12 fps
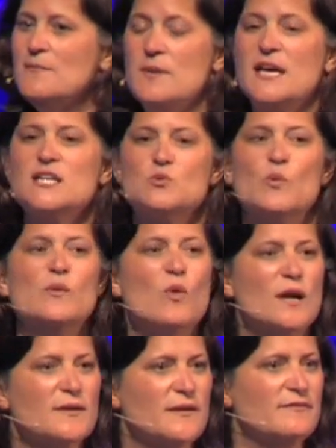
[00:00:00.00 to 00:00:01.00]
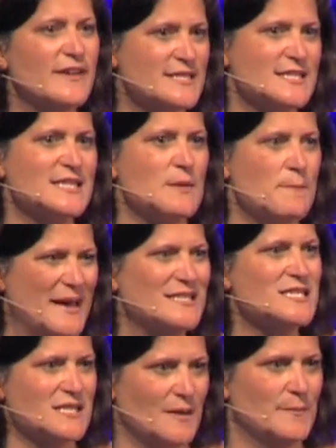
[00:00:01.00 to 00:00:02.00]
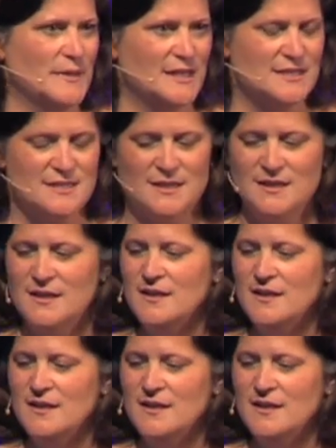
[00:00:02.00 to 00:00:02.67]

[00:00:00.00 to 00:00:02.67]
because we want to invest in the best companies.